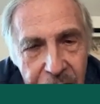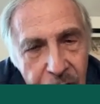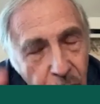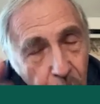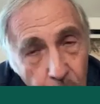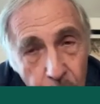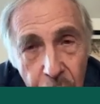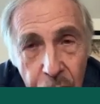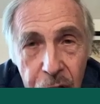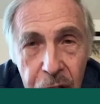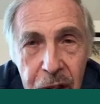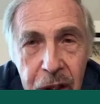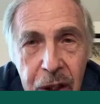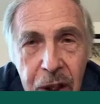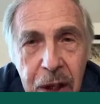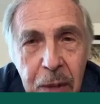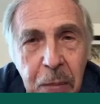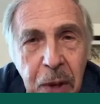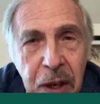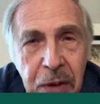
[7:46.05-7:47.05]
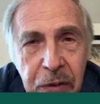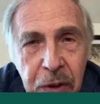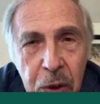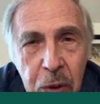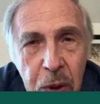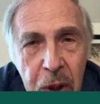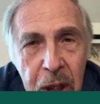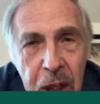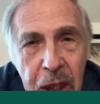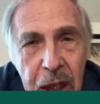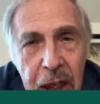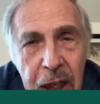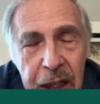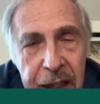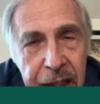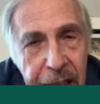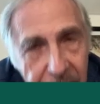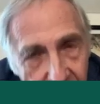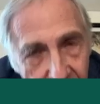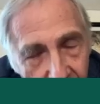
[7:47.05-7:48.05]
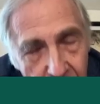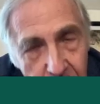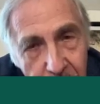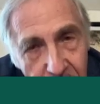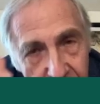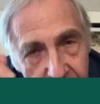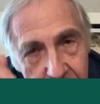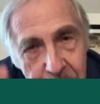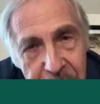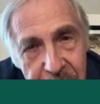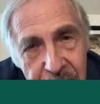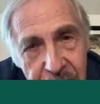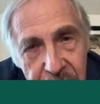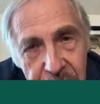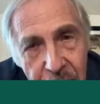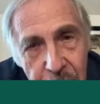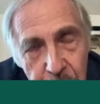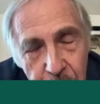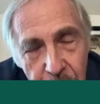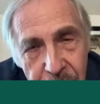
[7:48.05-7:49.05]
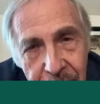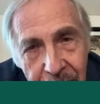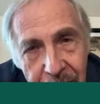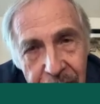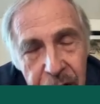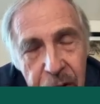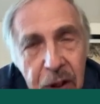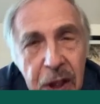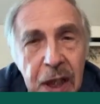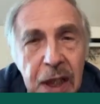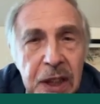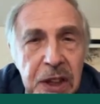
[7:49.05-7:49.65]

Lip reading: No good, in my view. Care must be the central value.